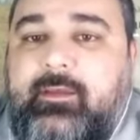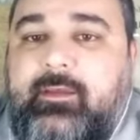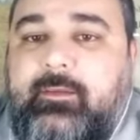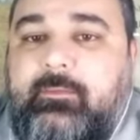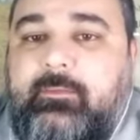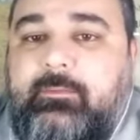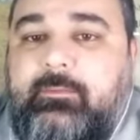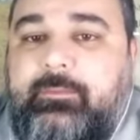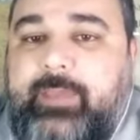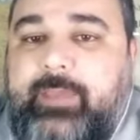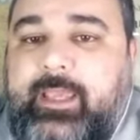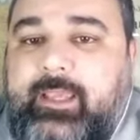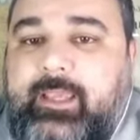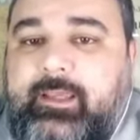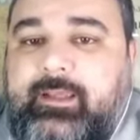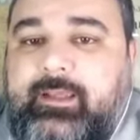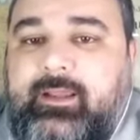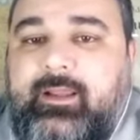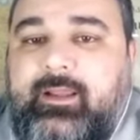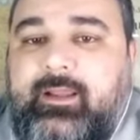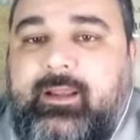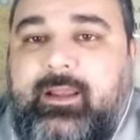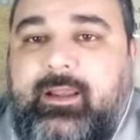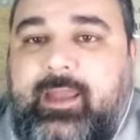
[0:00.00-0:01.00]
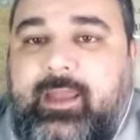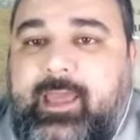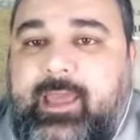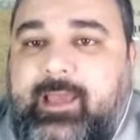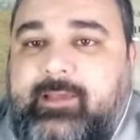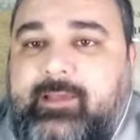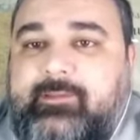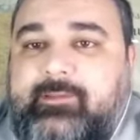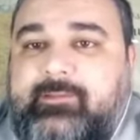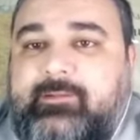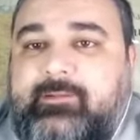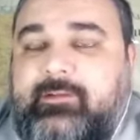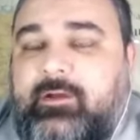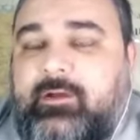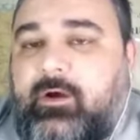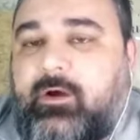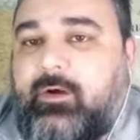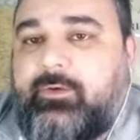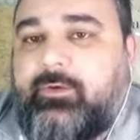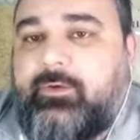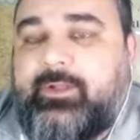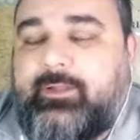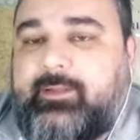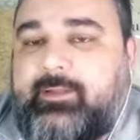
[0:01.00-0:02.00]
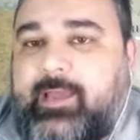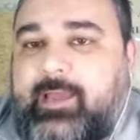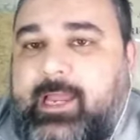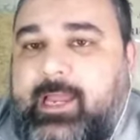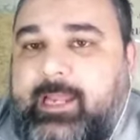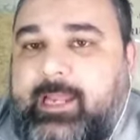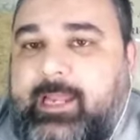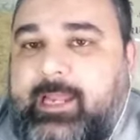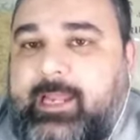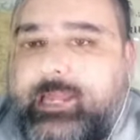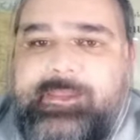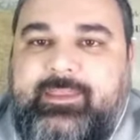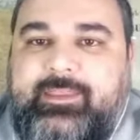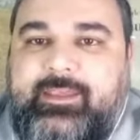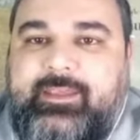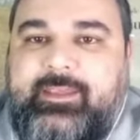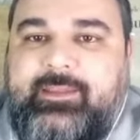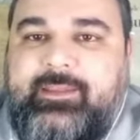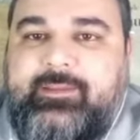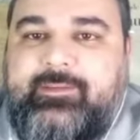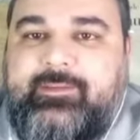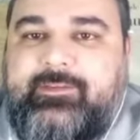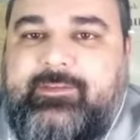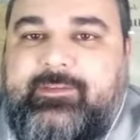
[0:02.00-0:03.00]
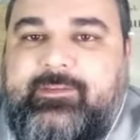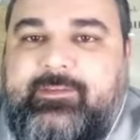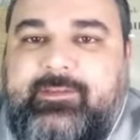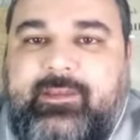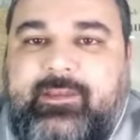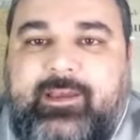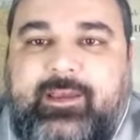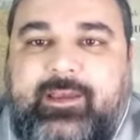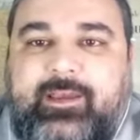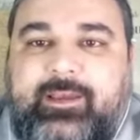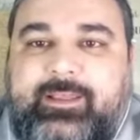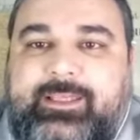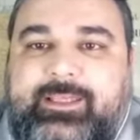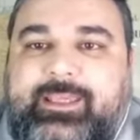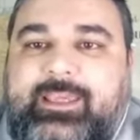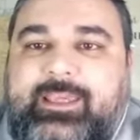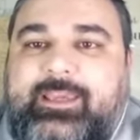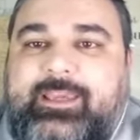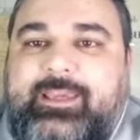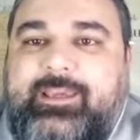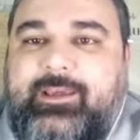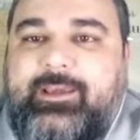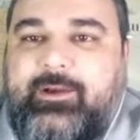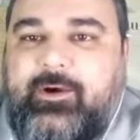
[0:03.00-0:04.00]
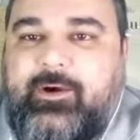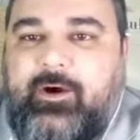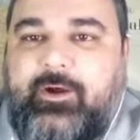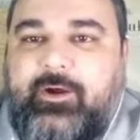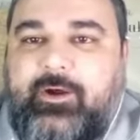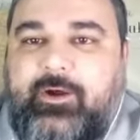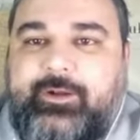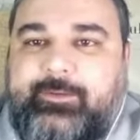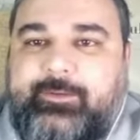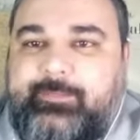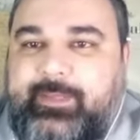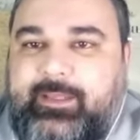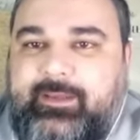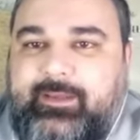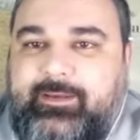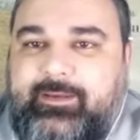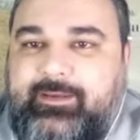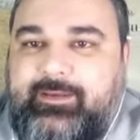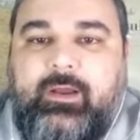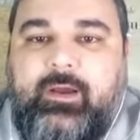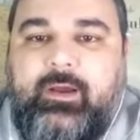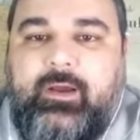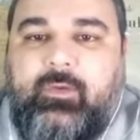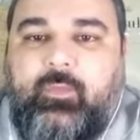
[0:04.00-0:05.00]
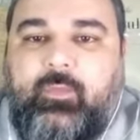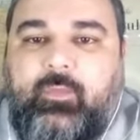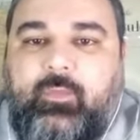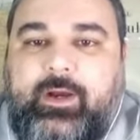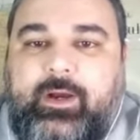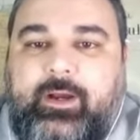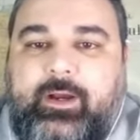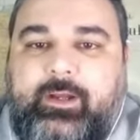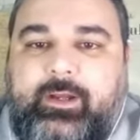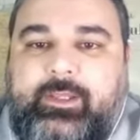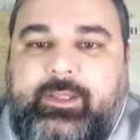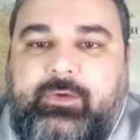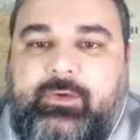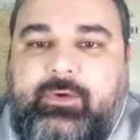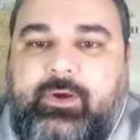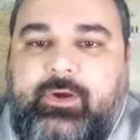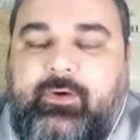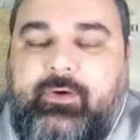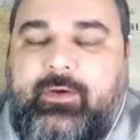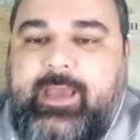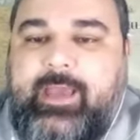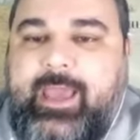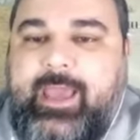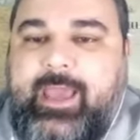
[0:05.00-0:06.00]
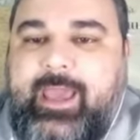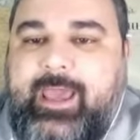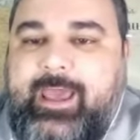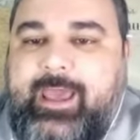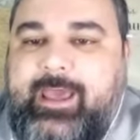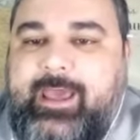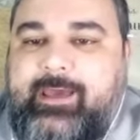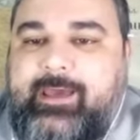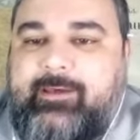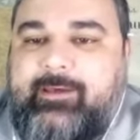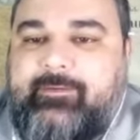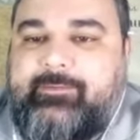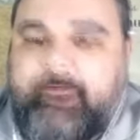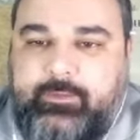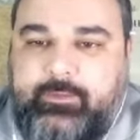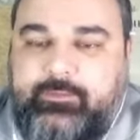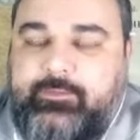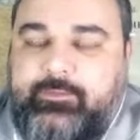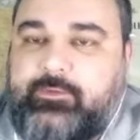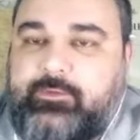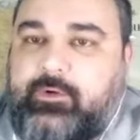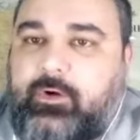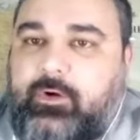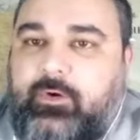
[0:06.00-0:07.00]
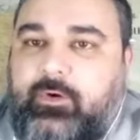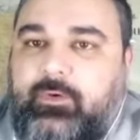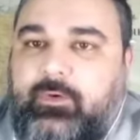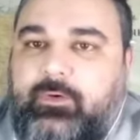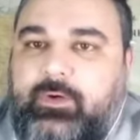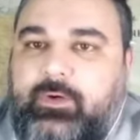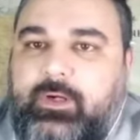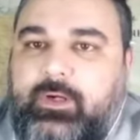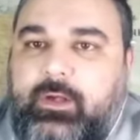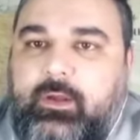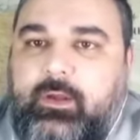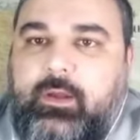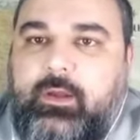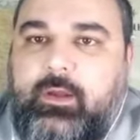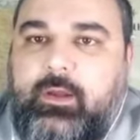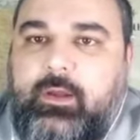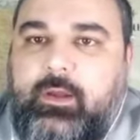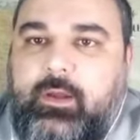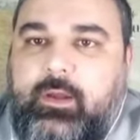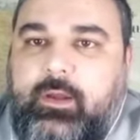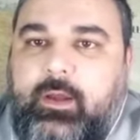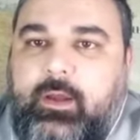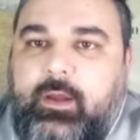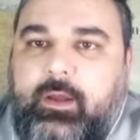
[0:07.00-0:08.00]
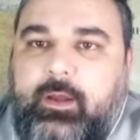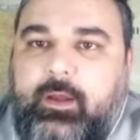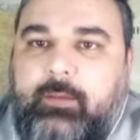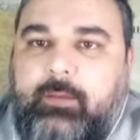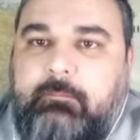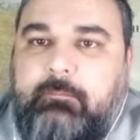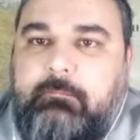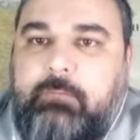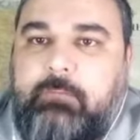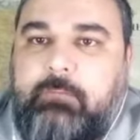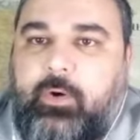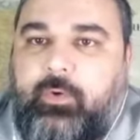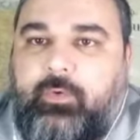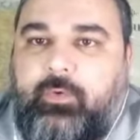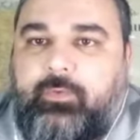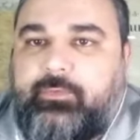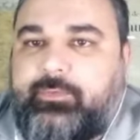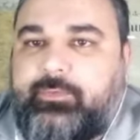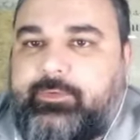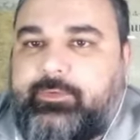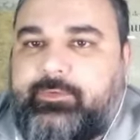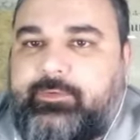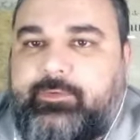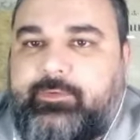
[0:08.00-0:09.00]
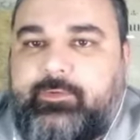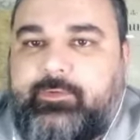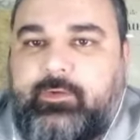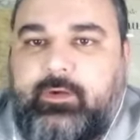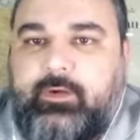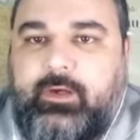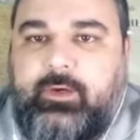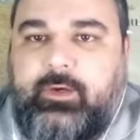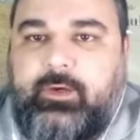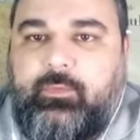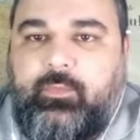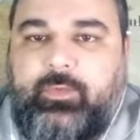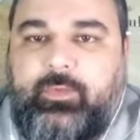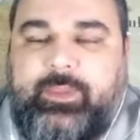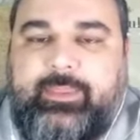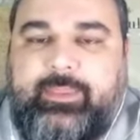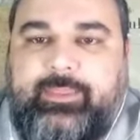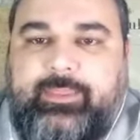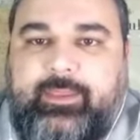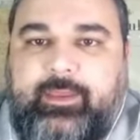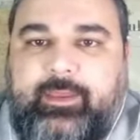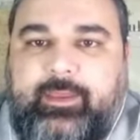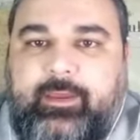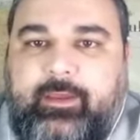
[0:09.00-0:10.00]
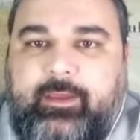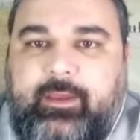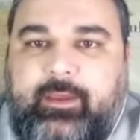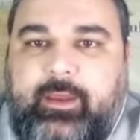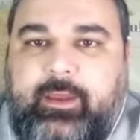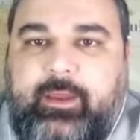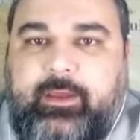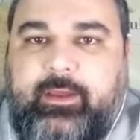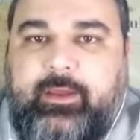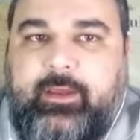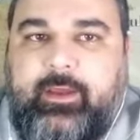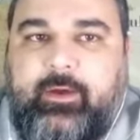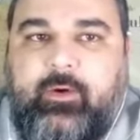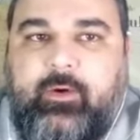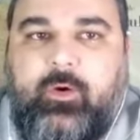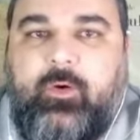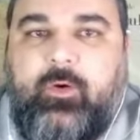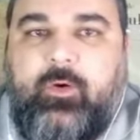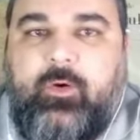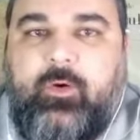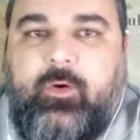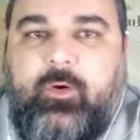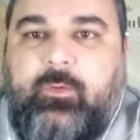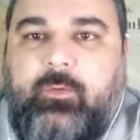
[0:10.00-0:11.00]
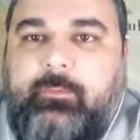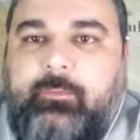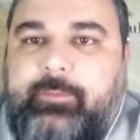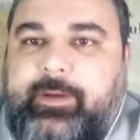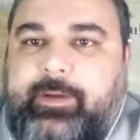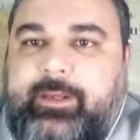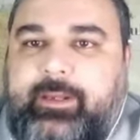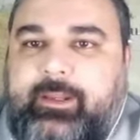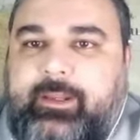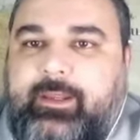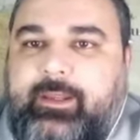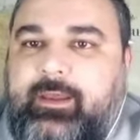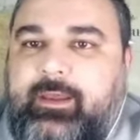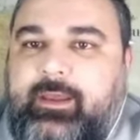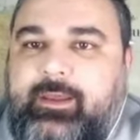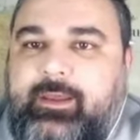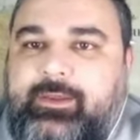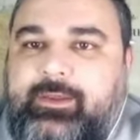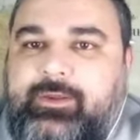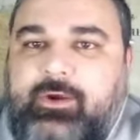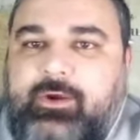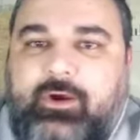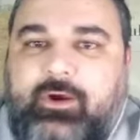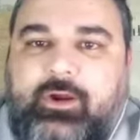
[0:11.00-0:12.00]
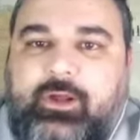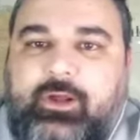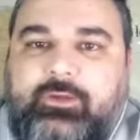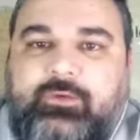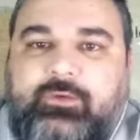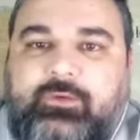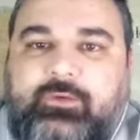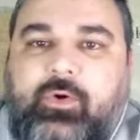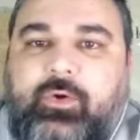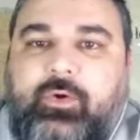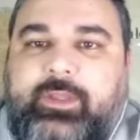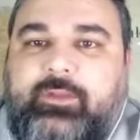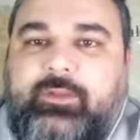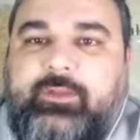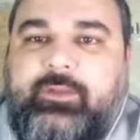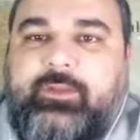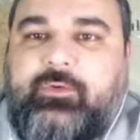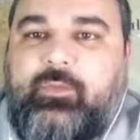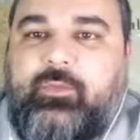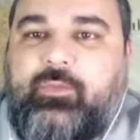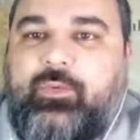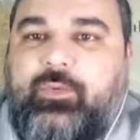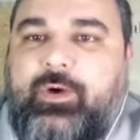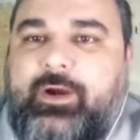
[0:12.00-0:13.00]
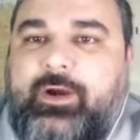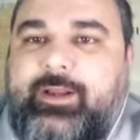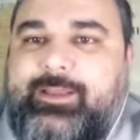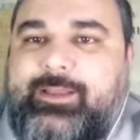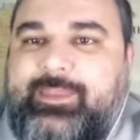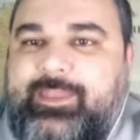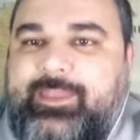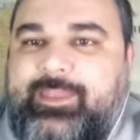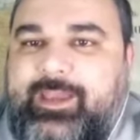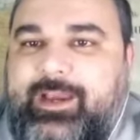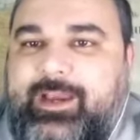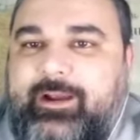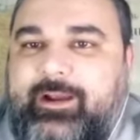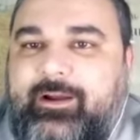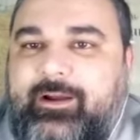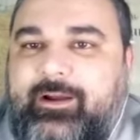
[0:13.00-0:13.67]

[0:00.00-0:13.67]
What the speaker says: paying less all the time. This gig economy, where you don't have strong bonds with a company, you're not going to work there